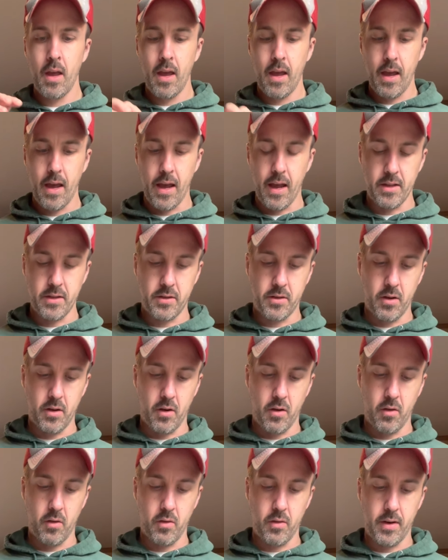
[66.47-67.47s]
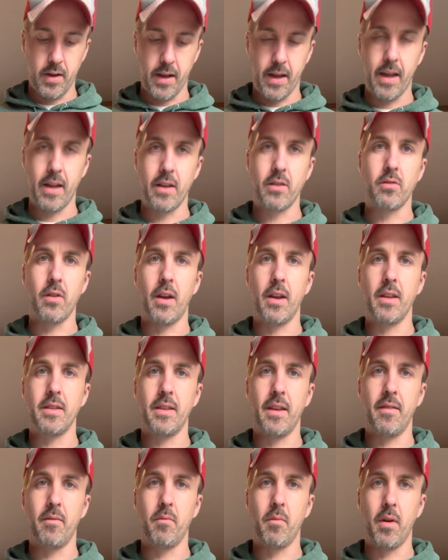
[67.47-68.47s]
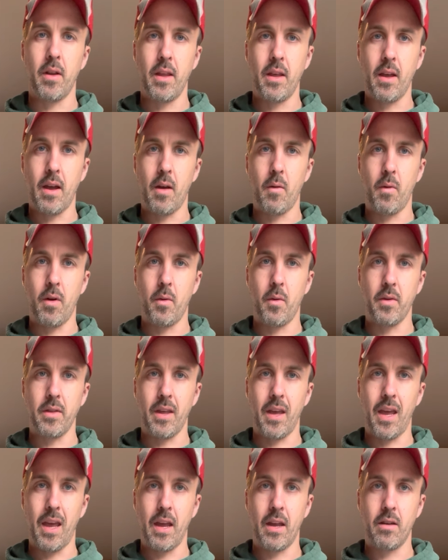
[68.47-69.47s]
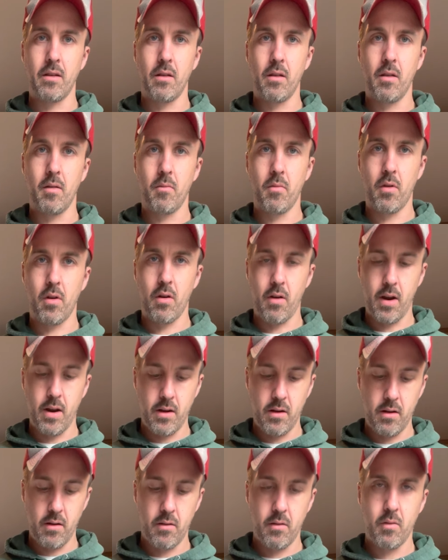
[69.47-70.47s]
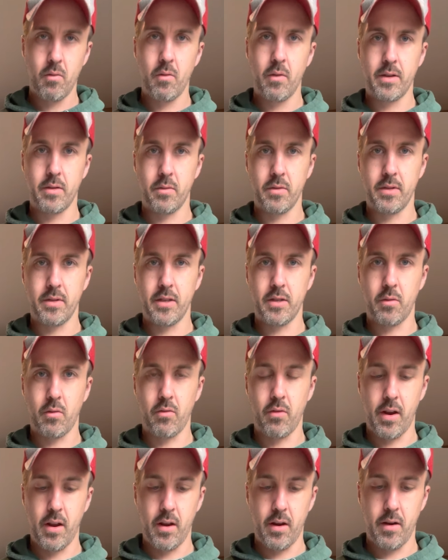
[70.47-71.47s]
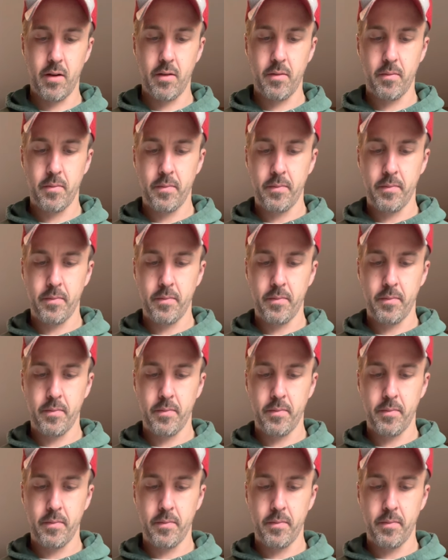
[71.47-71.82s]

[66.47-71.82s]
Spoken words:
And so, again, trying to save money, I went with a hand burr grinder, which was this one right here.